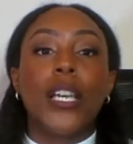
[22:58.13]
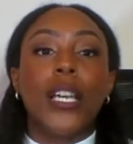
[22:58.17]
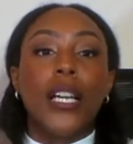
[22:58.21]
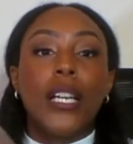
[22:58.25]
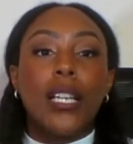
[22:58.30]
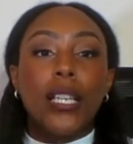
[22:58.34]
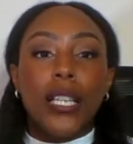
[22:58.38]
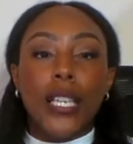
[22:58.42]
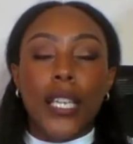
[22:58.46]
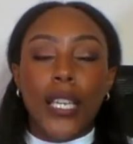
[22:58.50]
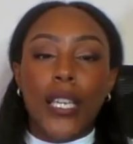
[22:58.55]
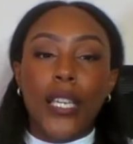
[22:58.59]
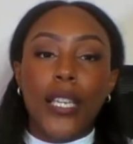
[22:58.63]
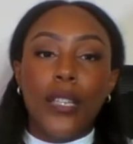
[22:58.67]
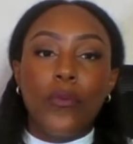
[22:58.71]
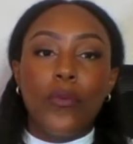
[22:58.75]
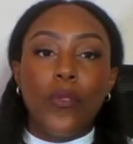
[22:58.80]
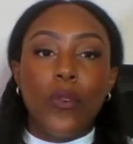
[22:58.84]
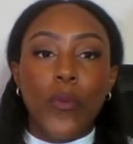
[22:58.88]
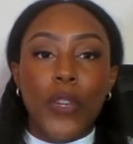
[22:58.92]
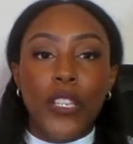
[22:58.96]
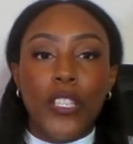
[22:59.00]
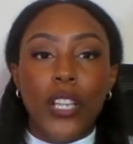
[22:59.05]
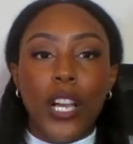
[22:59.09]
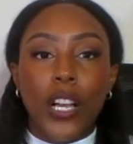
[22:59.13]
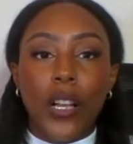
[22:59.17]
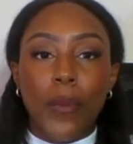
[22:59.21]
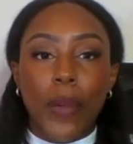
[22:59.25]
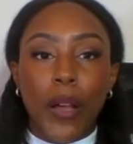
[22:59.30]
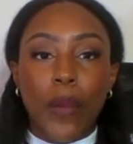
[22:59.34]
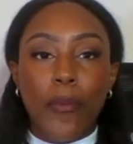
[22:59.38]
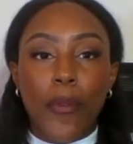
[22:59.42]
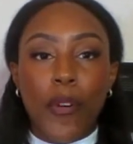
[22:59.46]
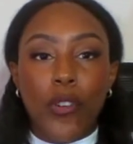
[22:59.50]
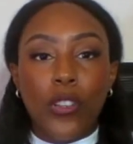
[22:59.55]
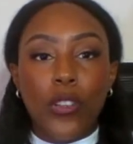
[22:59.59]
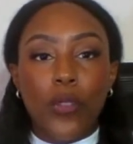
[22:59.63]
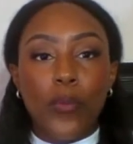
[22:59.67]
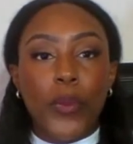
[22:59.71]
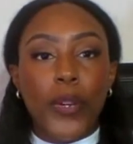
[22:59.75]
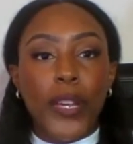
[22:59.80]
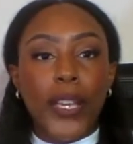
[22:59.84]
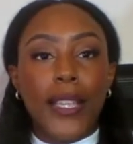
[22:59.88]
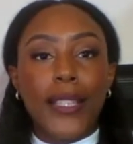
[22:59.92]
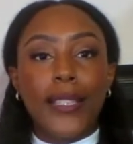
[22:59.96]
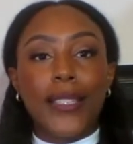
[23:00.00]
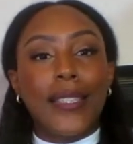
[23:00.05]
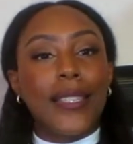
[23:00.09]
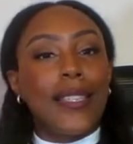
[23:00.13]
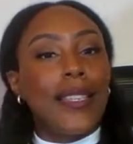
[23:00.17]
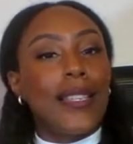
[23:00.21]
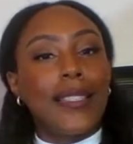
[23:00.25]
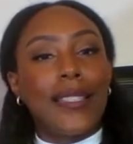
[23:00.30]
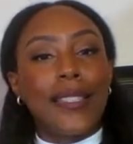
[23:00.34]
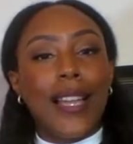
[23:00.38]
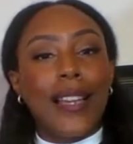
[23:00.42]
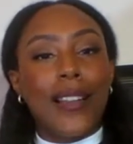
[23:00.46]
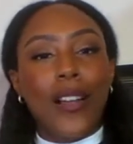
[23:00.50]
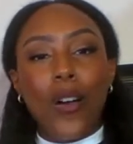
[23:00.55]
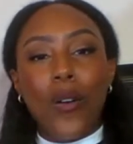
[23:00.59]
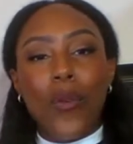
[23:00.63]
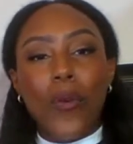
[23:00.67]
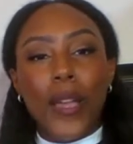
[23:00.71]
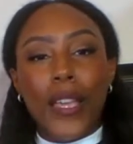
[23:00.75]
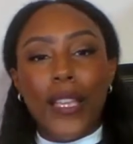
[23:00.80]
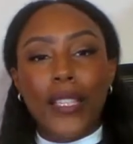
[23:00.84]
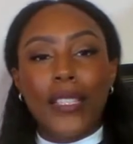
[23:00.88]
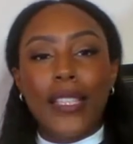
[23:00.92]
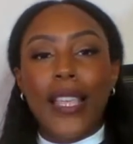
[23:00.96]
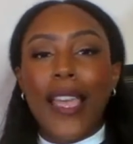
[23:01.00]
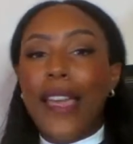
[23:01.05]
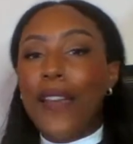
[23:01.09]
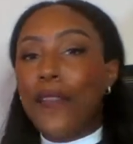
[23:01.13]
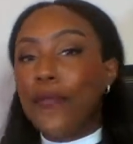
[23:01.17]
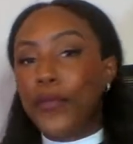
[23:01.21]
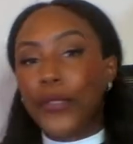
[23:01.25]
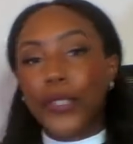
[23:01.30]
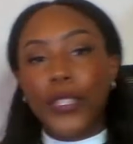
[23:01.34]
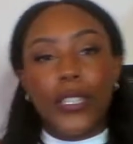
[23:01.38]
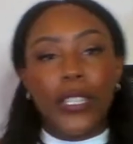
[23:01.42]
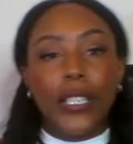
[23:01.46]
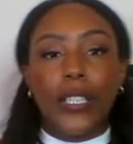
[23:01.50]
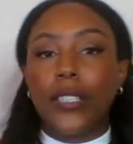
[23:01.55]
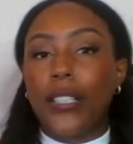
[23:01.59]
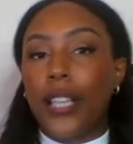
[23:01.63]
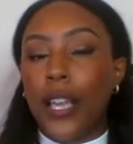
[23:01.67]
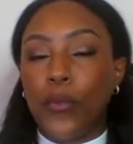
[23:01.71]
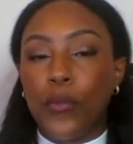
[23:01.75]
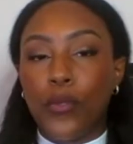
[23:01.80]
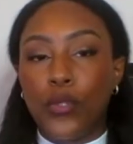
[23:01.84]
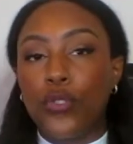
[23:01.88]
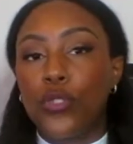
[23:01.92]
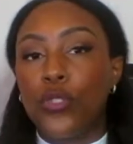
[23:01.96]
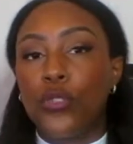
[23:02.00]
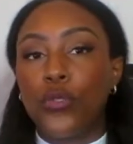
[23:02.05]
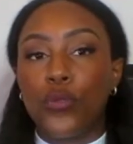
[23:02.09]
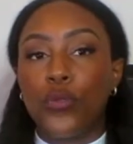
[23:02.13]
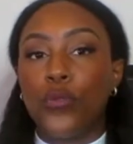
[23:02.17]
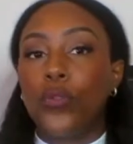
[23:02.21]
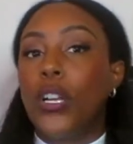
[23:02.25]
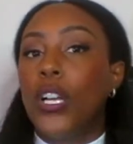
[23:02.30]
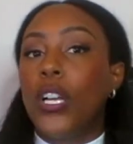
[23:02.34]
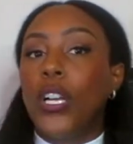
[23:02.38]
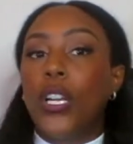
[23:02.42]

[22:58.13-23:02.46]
Again, when we talk about BOLO brands, it's not always everything that will do